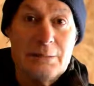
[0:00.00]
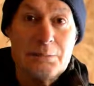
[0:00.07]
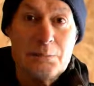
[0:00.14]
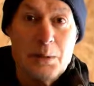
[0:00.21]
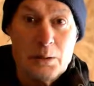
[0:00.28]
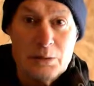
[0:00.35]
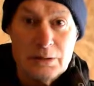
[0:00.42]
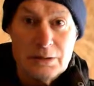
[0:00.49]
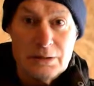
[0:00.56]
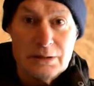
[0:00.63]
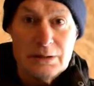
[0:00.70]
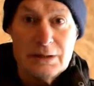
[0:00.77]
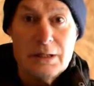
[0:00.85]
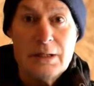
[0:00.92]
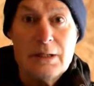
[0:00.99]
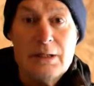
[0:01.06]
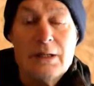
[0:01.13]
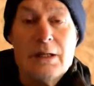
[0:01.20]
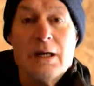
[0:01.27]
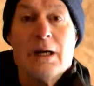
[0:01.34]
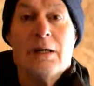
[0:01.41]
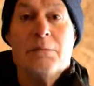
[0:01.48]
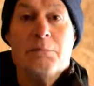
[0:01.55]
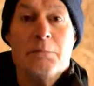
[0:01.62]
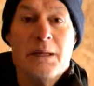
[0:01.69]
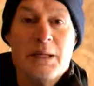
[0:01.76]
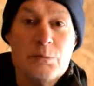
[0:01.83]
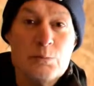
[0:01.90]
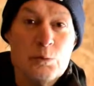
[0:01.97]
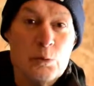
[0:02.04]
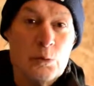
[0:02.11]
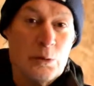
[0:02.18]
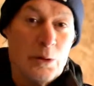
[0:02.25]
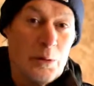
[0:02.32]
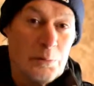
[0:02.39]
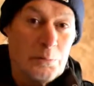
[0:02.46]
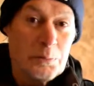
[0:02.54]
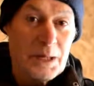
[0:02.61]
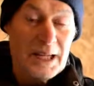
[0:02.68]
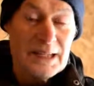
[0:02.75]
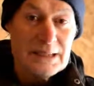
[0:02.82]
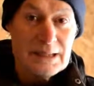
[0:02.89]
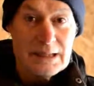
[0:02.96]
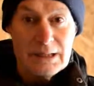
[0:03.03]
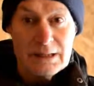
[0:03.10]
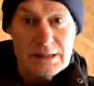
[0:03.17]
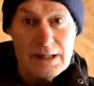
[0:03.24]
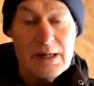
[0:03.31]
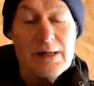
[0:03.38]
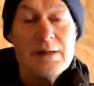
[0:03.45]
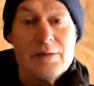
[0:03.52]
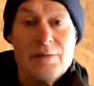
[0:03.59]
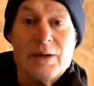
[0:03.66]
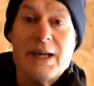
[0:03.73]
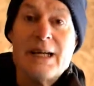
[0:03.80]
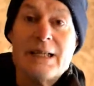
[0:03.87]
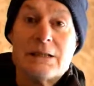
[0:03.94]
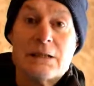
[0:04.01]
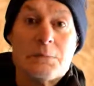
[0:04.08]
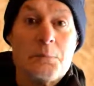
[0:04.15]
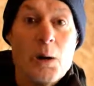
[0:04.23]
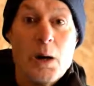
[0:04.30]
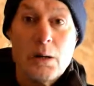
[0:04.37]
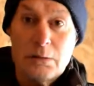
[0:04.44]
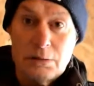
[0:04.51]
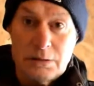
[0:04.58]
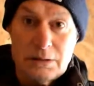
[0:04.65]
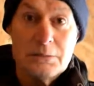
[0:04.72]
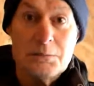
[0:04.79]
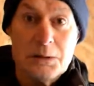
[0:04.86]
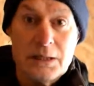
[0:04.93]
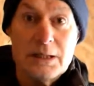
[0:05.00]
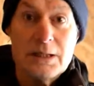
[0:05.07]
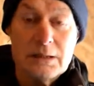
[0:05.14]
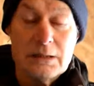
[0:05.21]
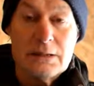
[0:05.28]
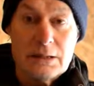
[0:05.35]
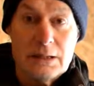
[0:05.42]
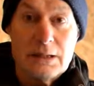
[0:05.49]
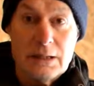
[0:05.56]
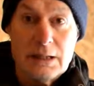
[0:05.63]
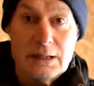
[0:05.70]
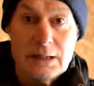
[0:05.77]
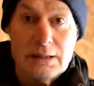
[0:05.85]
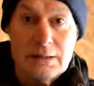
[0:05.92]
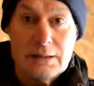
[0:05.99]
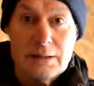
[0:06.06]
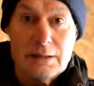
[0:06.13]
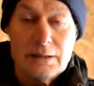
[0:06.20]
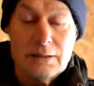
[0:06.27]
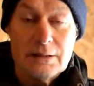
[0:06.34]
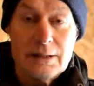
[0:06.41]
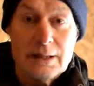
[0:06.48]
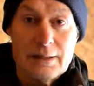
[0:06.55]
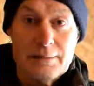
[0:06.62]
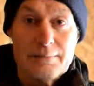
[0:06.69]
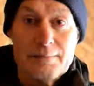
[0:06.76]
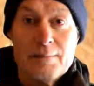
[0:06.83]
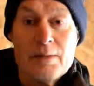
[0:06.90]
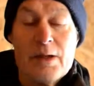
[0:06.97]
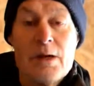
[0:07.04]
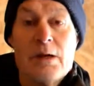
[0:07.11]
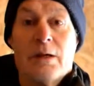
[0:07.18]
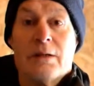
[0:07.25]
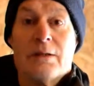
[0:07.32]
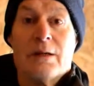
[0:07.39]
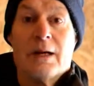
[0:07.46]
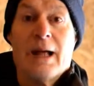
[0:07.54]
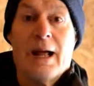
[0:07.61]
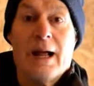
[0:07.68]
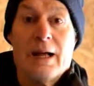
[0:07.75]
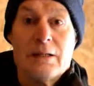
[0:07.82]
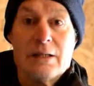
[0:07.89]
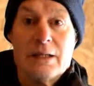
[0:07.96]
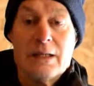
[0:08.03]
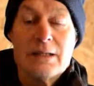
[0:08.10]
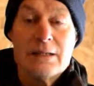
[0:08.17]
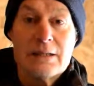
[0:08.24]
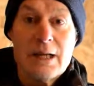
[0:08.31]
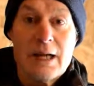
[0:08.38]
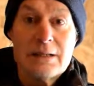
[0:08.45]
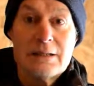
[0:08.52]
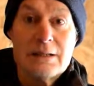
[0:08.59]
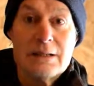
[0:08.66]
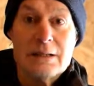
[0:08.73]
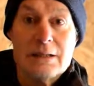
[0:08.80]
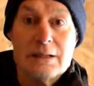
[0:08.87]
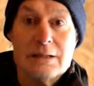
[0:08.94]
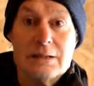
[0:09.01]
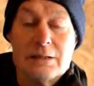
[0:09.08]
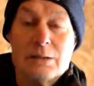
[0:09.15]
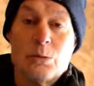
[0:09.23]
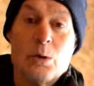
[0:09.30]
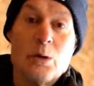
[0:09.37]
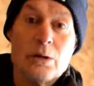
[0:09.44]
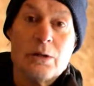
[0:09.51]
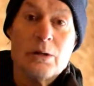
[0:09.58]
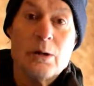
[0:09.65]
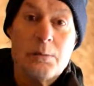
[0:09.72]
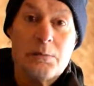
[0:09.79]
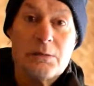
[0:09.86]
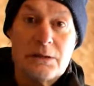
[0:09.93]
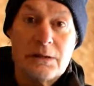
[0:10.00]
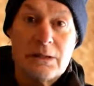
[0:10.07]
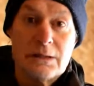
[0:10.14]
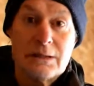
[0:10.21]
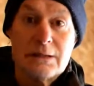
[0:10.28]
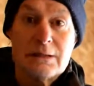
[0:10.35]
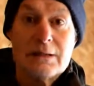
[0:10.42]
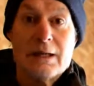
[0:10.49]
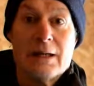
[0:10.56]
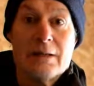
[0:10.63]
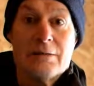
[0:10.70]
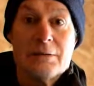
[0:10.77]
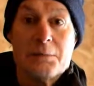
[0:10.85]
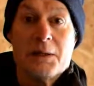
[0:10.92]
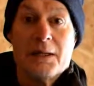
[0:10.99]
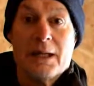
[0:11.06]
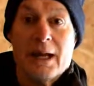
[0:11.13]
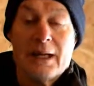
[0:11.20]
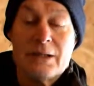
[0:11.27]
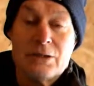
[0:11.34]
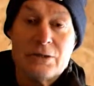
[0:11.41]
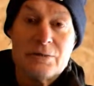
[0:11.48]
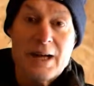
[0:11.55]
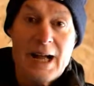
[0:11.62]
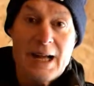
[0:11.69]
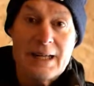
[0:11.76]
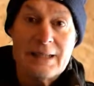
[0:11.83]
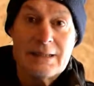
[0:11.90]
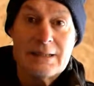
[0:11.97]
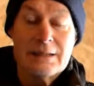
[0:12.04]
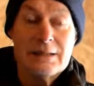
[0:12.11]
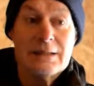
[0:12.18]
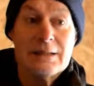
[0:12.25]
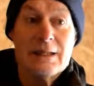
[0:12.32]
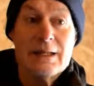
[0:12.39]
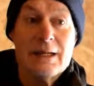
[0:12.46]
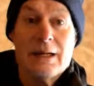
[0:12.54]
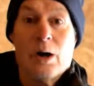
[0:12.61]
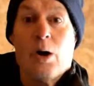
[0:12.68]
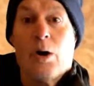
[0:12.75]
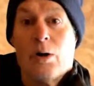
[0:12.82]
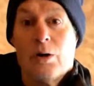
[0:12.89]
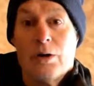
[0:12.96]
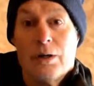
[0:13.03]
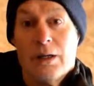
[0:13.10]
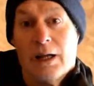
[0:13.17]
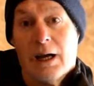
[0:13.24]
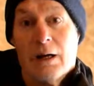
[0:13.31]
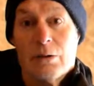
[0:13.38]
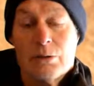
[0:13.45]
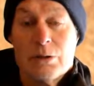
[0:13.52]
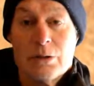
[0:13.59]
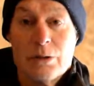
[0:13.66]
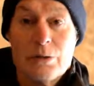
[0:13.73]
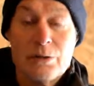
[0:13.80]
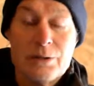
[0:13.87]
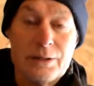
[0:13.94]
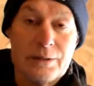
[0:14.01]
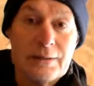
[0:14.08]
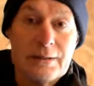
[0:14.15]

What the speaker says: bonds and mineral complexes. It's supposed to be acidic. Okay. The intestines are quite the opposite. They're a pH of 8 and they're highly alkaline.